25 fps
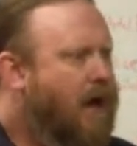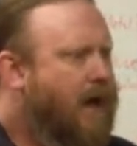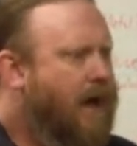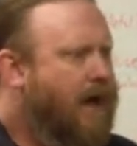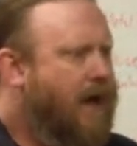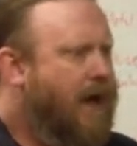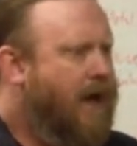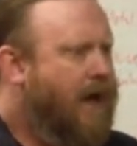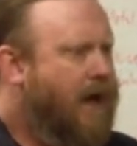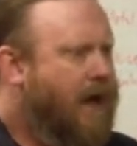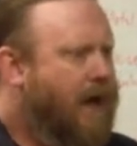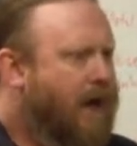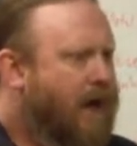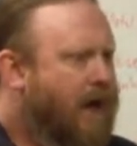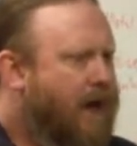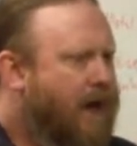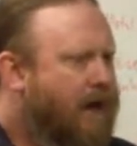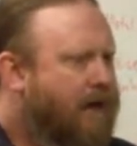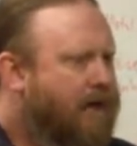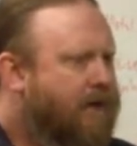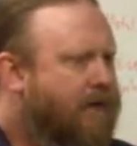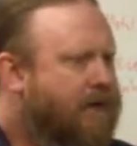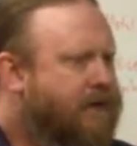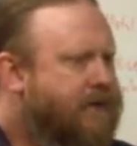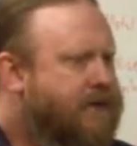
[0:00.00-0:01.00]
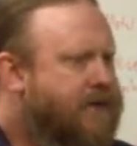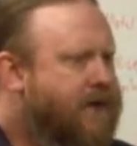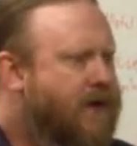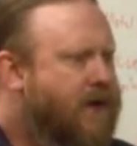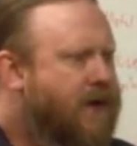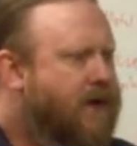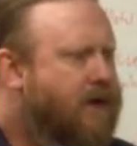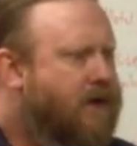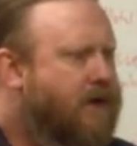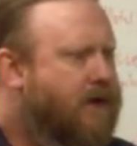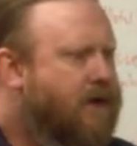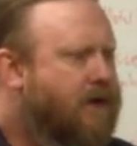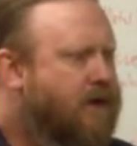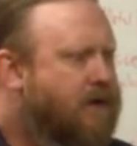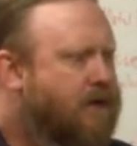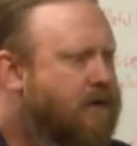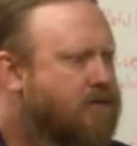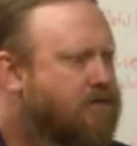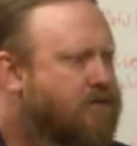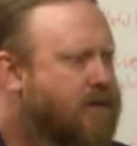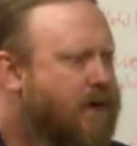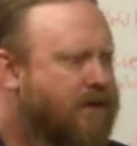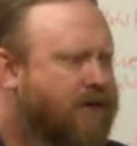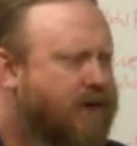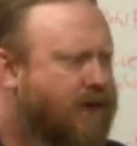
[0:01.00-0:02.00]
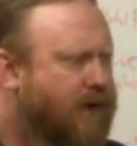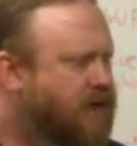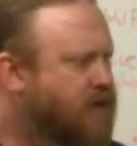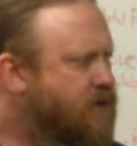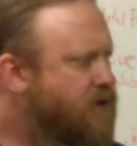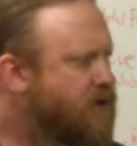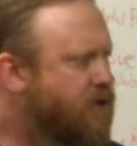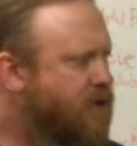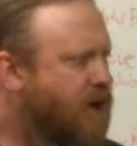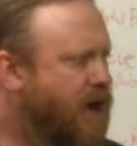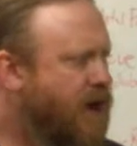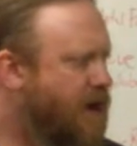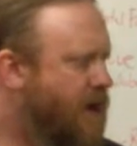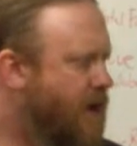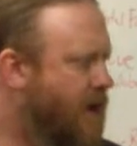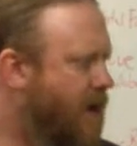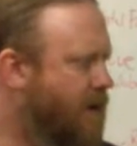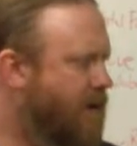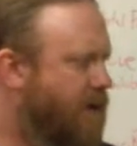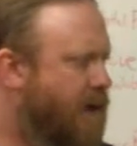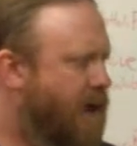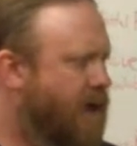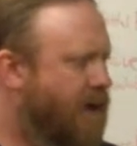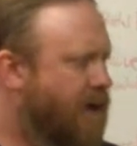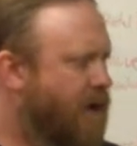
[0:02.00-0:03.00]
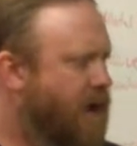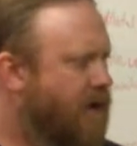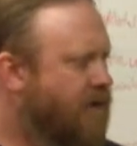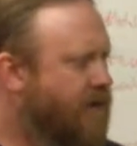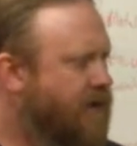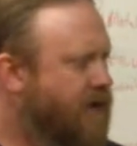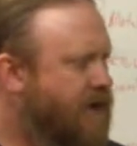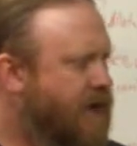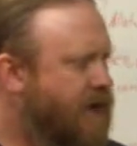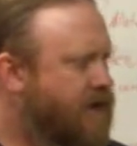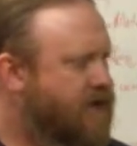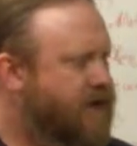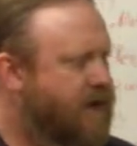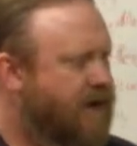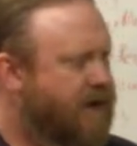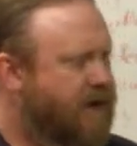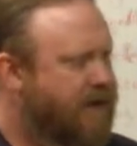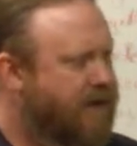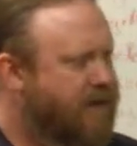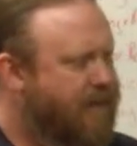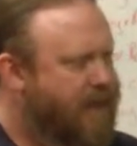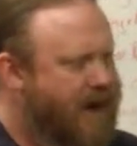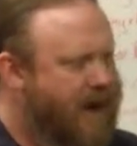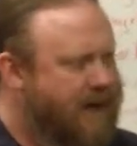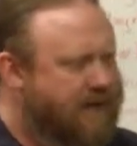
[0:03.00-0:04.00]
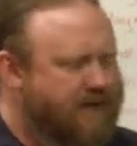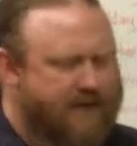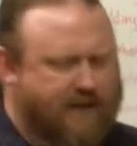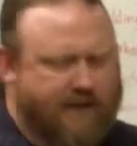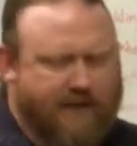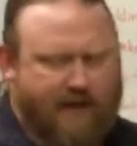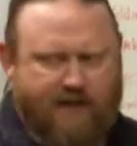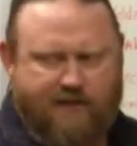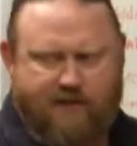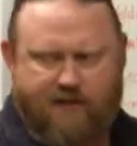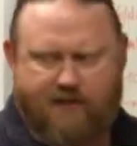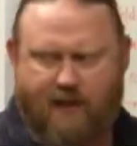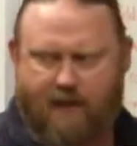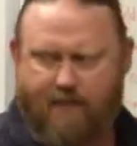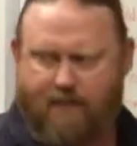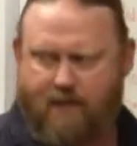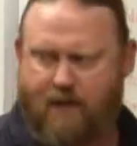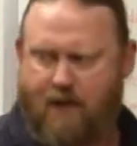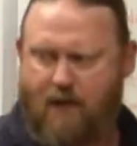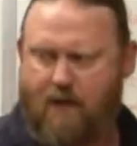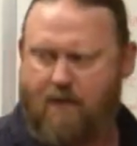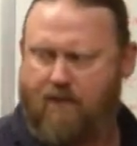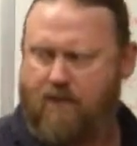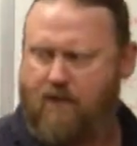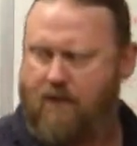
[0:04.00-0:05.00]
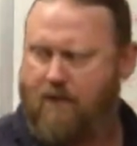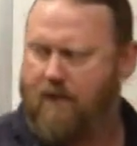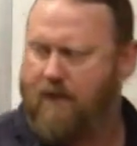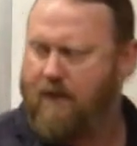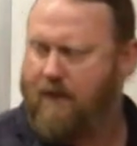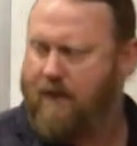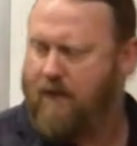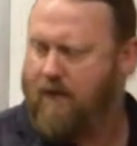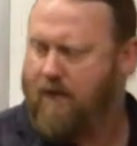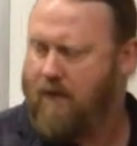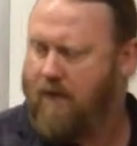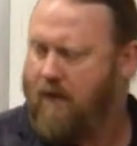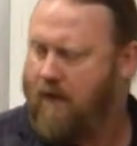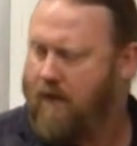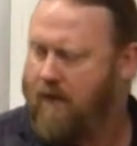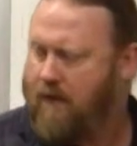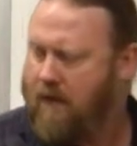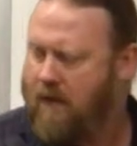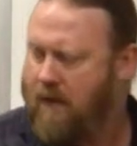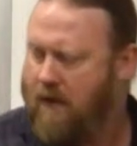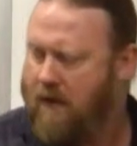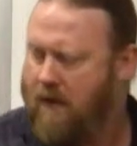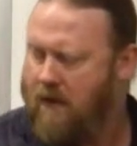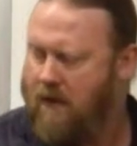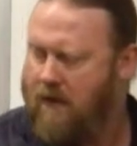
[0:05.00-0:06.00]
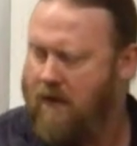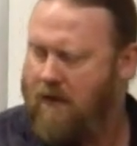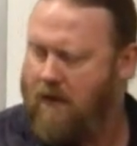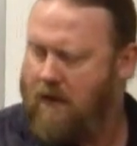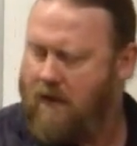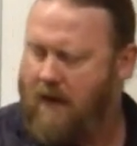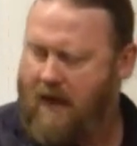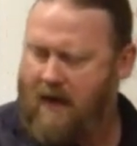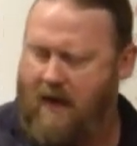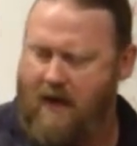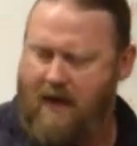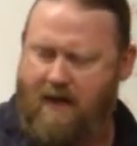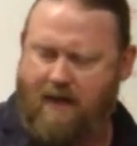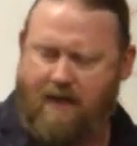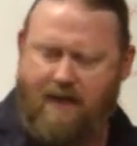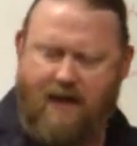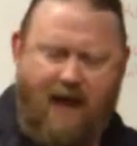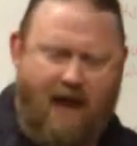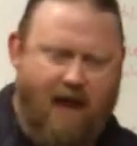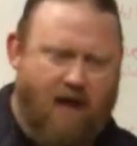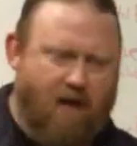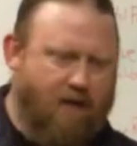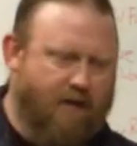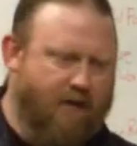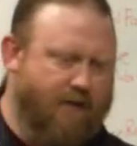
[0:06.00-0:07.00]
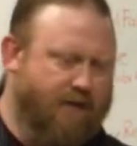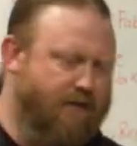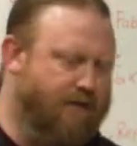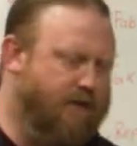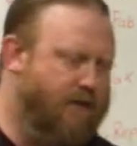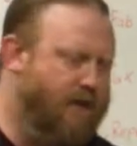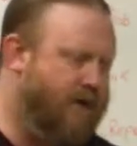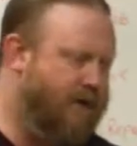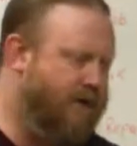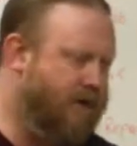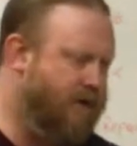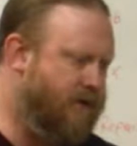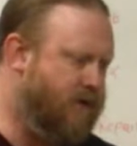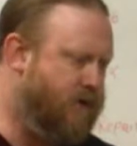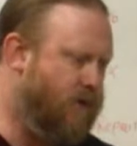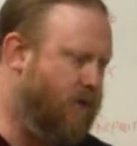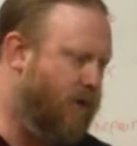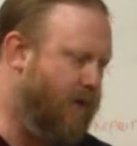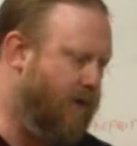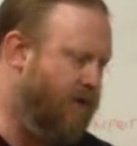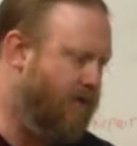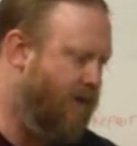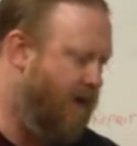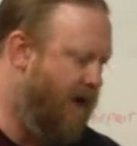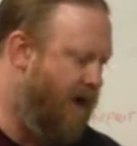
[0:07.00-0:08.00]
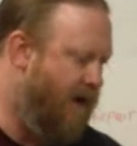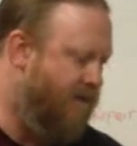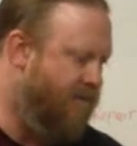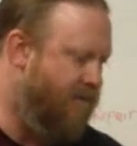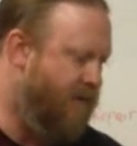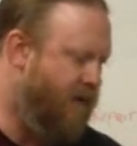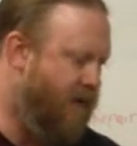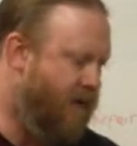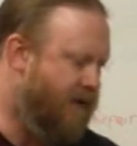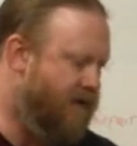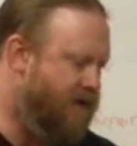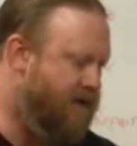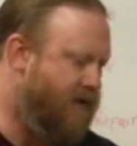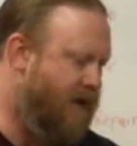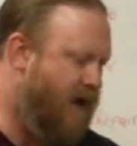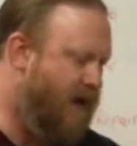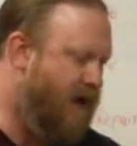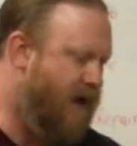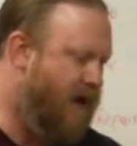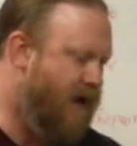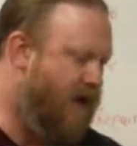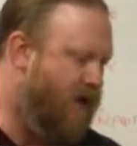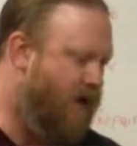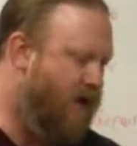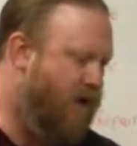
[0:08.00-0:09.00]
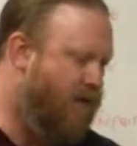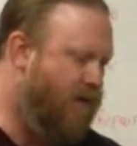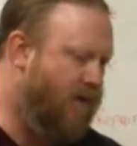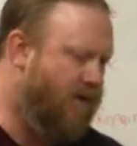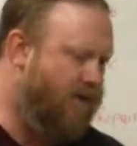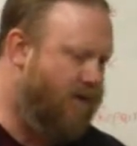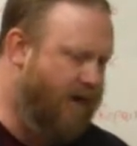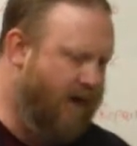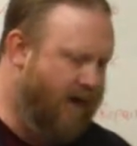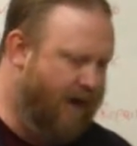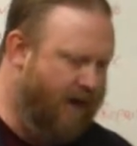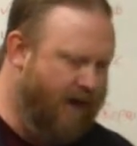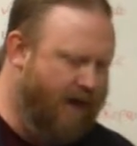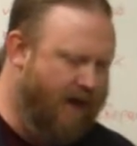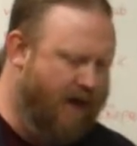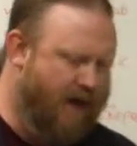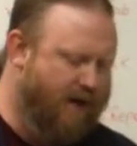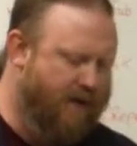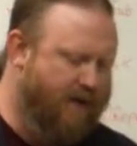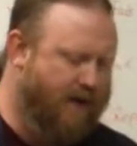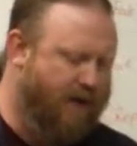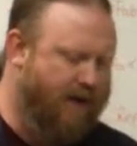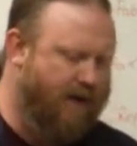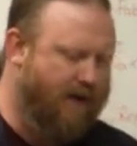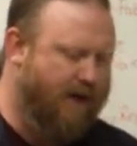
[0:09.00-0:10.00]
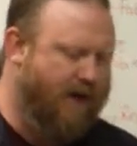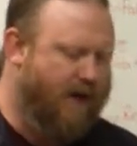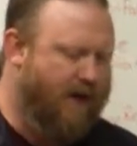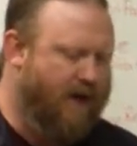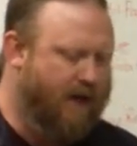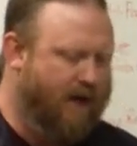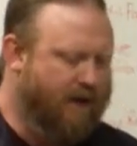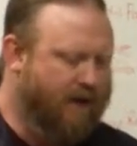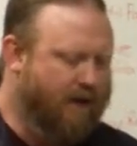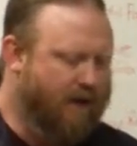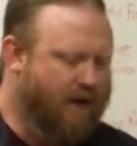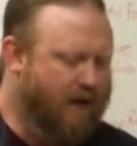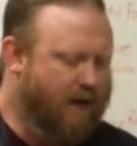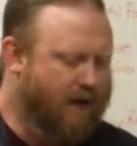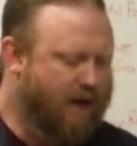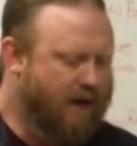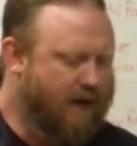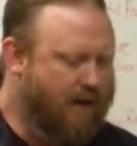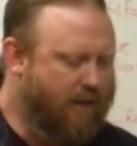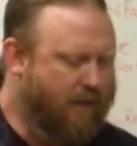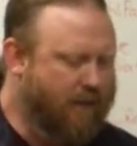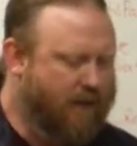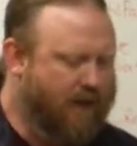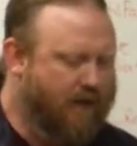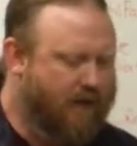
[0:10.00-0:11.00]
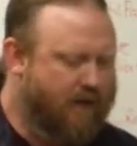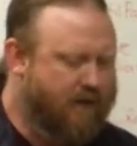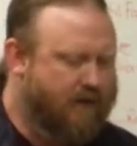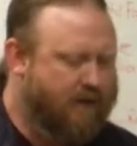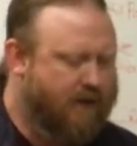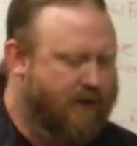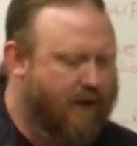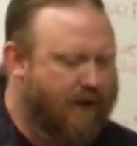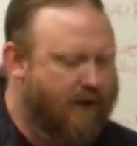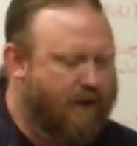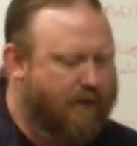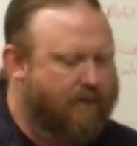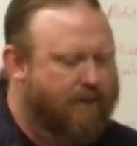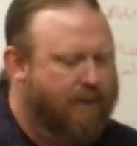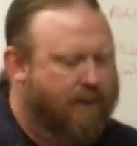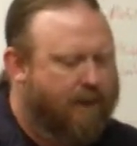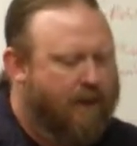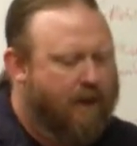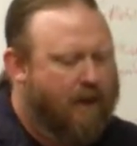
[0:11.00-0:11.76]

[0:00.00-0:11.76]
And everything's great. I love the extra air capacity. I stepped up from a little 8 gallon, 125 PSI Harbor Freight guy that I got a couple years ago.